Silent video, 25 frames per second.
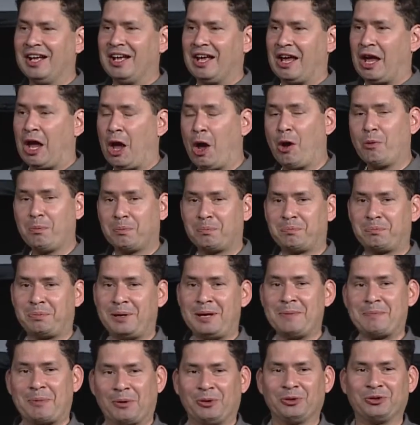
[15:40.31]
Help
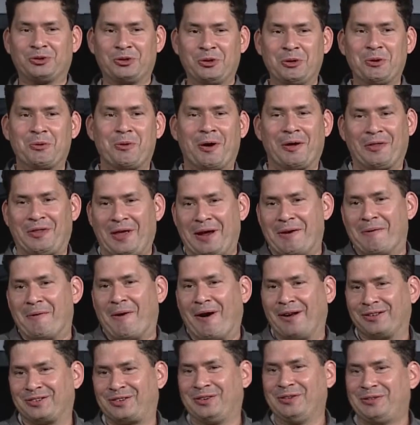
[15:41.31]
people do what they
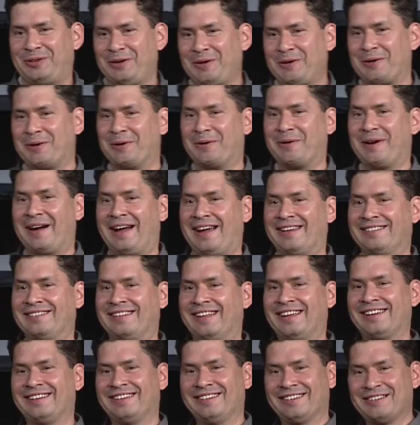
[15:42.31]
want to do, and
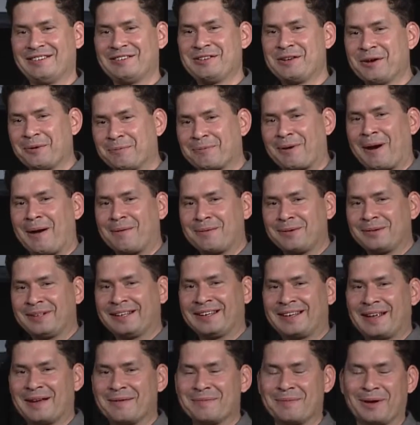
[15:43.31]
then you'll probably
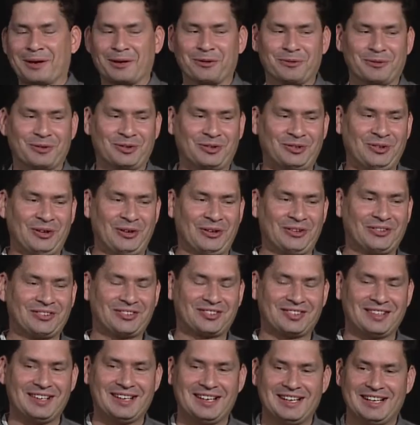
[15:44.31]
get better
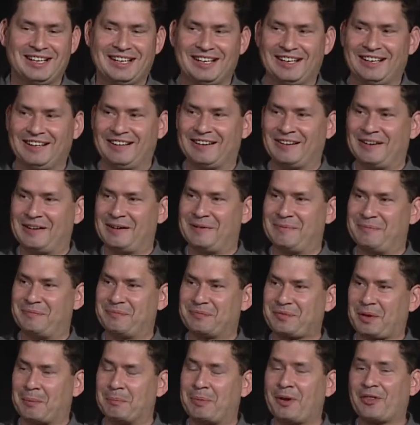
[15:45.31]
results.
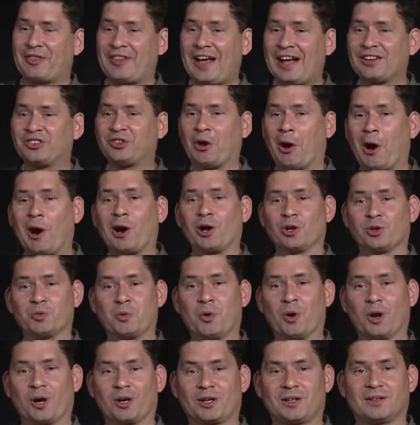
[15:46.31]
But that's hard
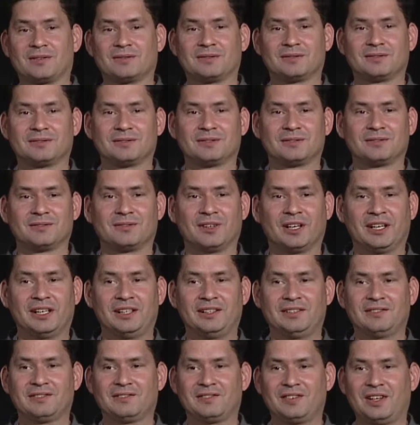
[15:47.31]
work,
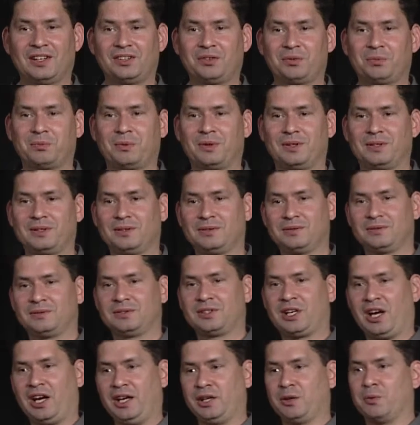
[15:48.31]
right? That's
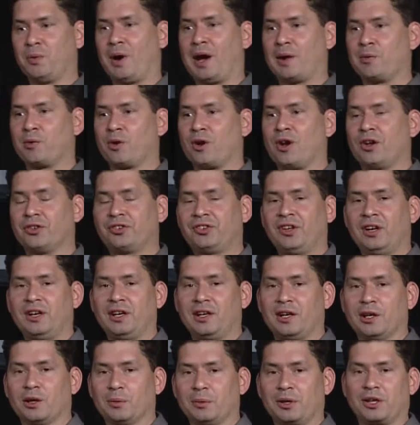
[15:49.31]
kind of why we're all sitting
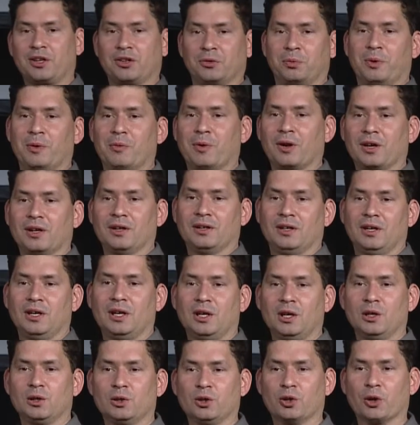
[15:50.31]
here, because we want to
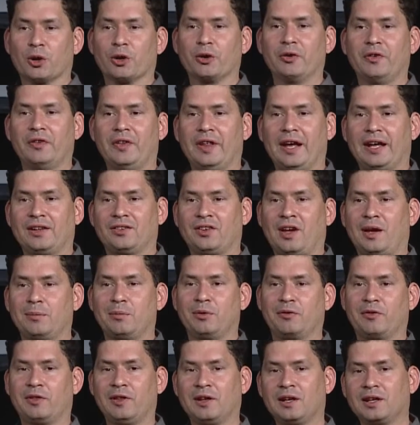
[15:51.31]
learn that type
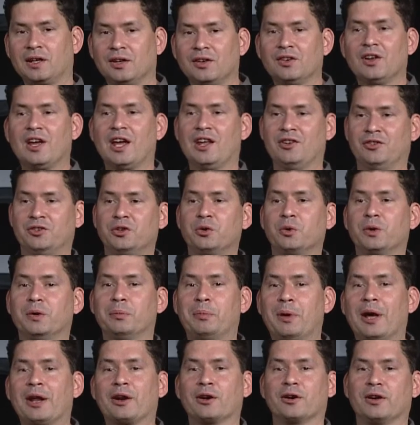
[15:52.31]
of thing and do it
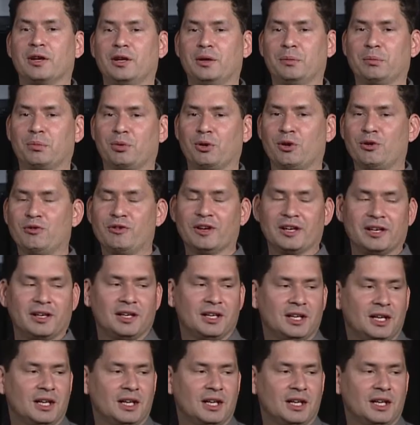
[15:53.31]
better and improve it.